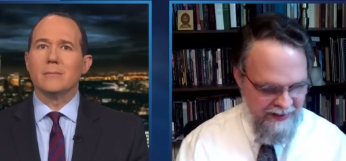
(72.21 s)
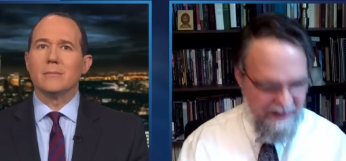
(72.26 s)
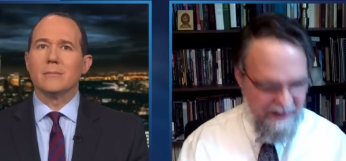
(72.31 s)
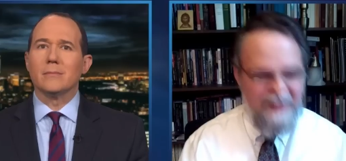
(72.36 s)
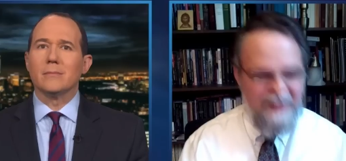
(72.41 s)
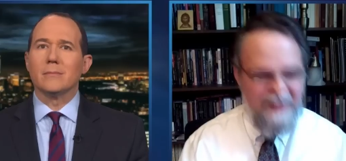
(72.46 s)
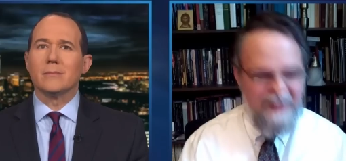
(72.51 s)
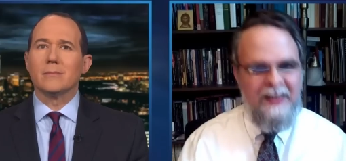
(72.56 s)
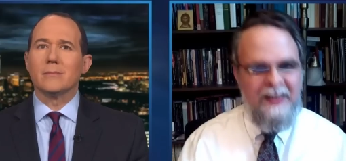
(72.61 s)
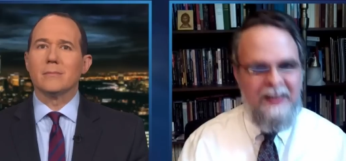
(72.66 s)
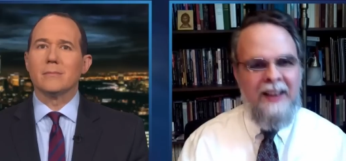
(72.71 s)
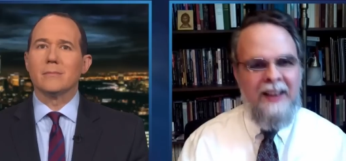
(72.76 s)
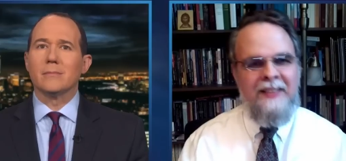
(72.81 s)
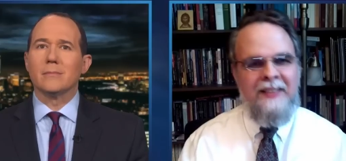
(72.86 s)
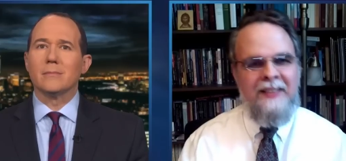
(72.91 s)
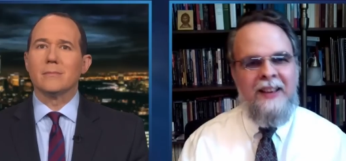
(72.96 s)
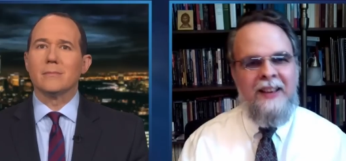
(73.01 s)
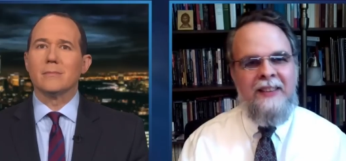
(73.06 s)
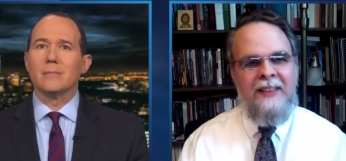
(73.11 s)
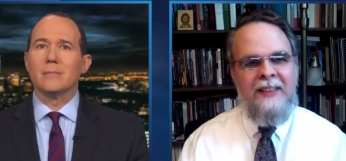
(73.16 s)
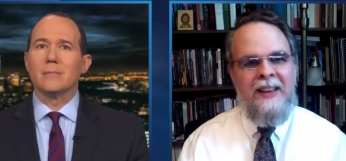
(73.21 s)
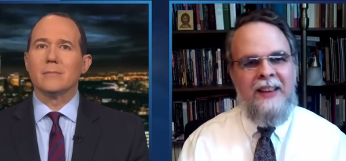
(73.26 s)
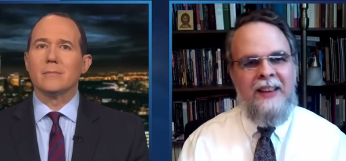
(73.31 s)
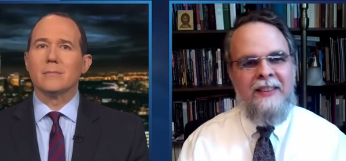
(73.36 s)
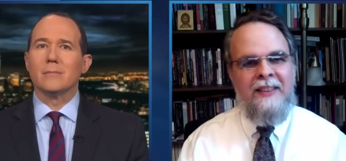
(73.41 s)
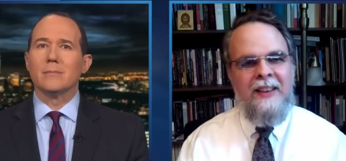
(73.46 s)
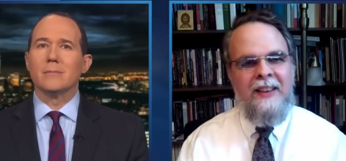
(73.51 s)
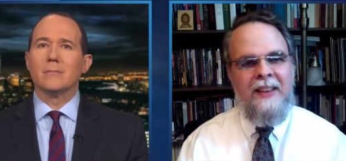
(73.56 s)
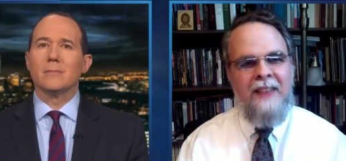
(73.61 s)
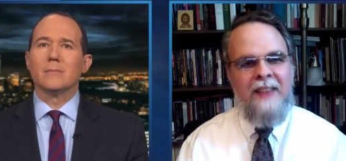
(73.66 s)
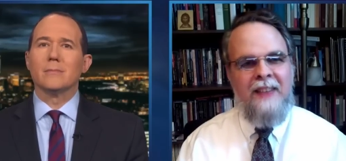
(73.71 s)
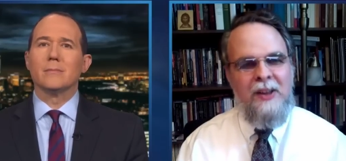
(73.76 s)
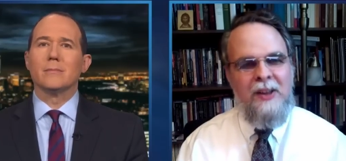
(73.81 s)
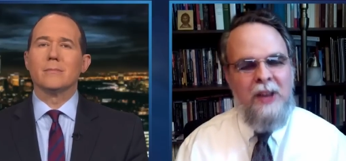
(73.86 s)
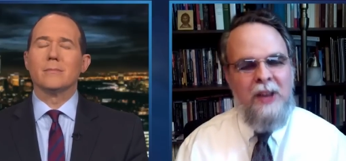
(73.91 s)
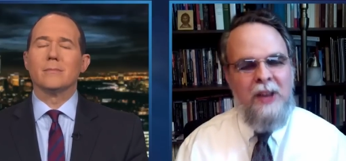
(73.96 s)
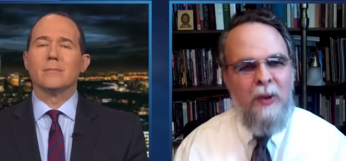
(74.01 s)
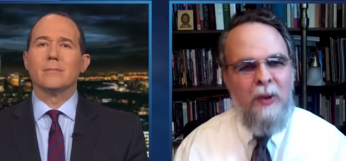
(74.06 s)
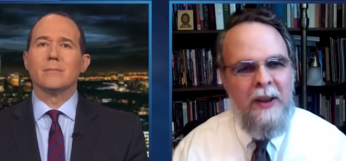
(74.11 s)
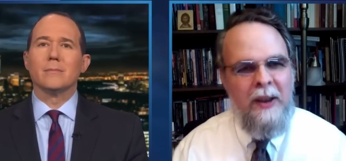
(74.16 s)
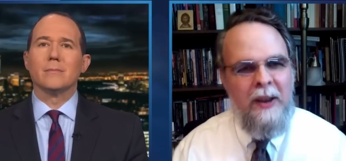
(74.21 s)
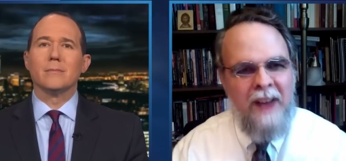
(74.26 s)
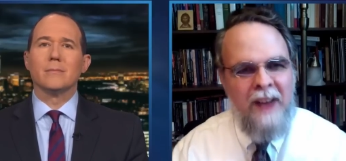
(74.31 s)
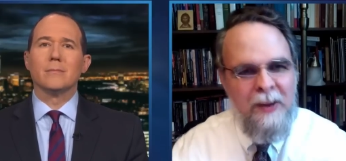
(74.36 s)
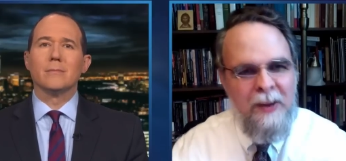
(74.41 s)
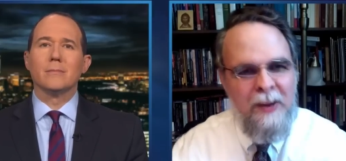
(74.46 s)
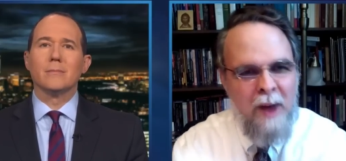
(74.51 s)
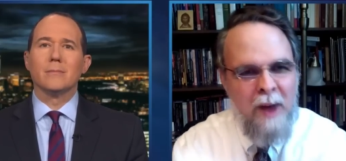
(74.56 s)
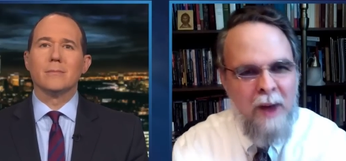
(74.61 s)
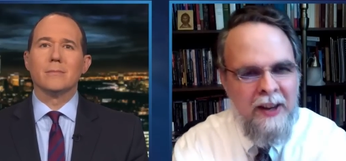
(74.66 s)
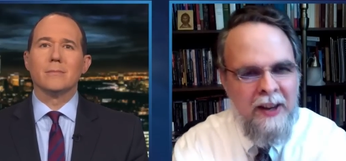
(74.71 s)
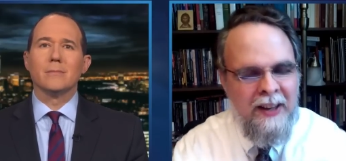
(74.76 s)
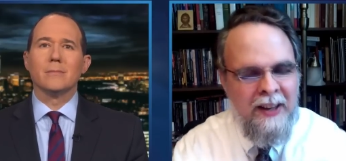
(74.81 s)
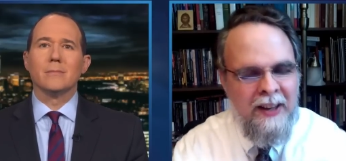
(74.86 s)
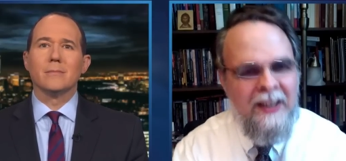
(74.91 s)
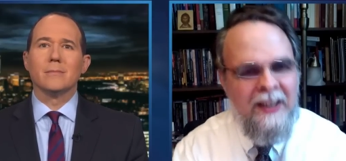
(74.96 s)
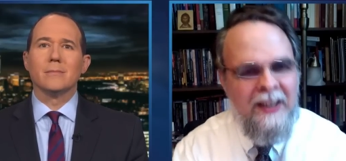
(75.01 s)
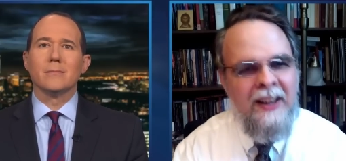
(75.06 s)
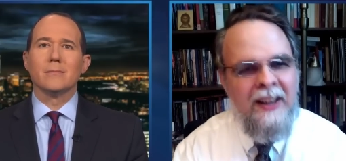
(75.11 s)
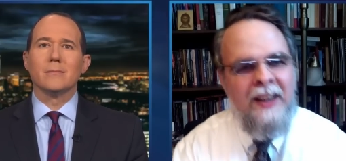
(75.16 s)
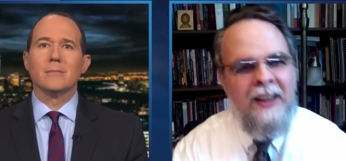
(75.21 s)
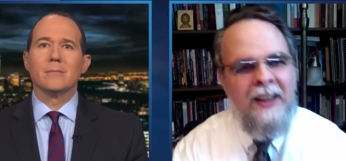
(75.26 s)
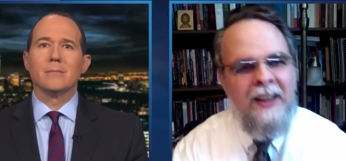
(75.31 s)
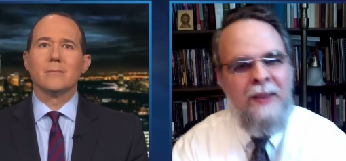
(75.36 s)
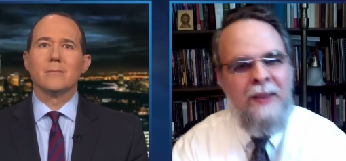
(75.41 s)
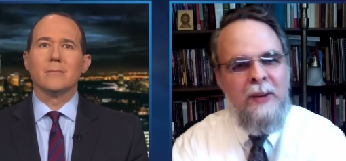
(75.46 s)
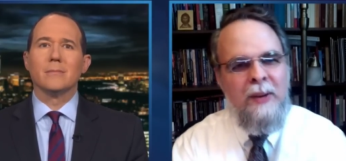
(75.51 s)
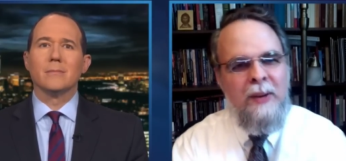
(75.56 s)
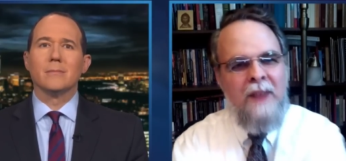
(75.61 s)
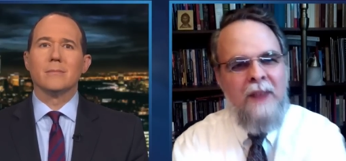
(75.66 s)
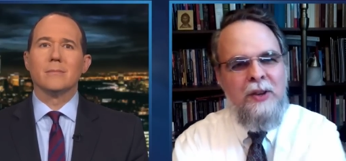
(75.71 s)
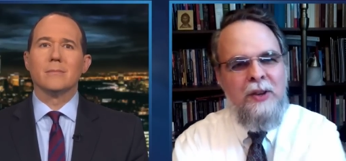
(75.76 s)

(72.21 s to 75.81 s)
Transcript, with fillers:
Speaker 1: Yes, it, it, it's actually quite ironic. Whenever you